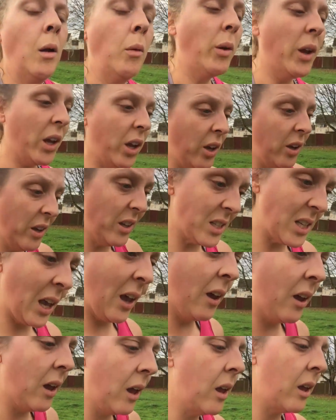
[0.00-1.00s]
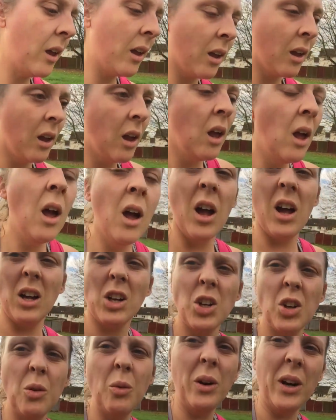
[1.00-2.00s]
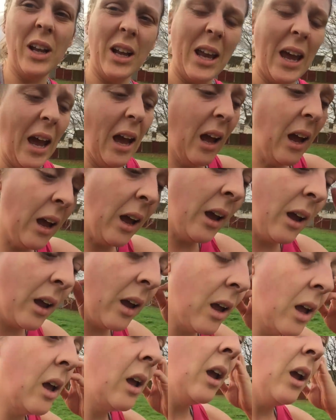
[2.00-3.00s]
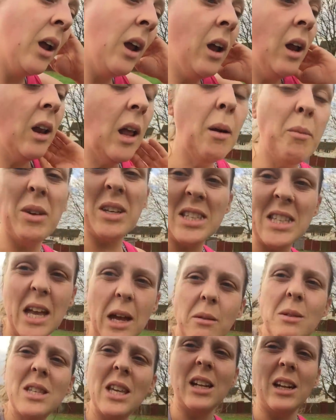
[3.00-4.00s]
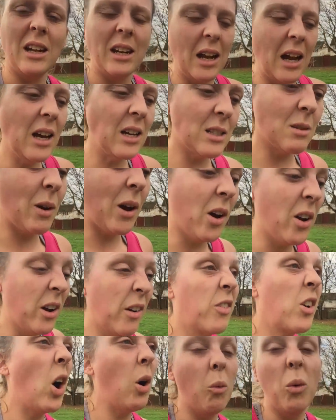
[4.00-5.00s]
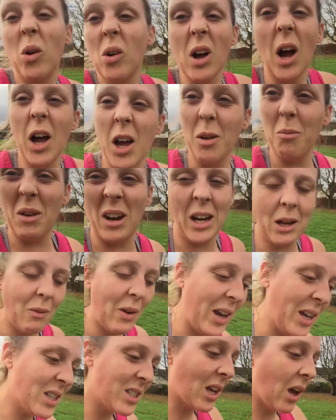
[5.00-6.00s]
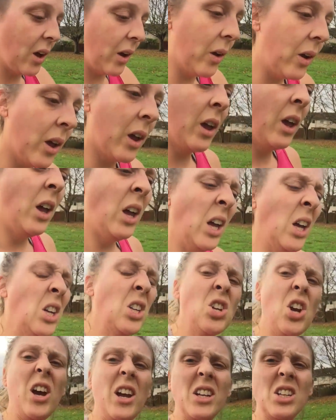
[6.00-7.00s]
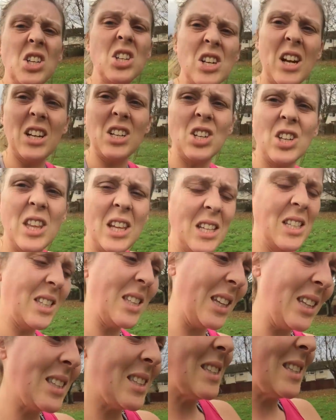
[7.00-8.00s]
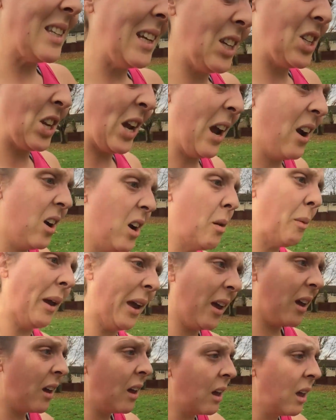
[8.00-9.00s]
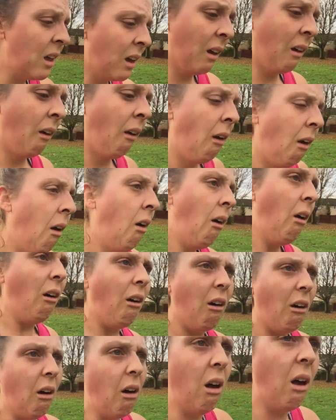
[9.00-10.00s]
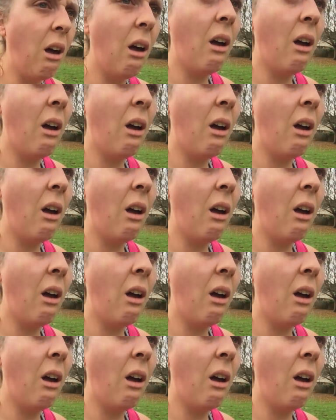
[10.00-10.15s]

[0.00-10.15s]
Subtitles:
because I do want to get like my steps in and that as well, and I've got to walk home anyway, so try and stretch this stitch out a bit. Oh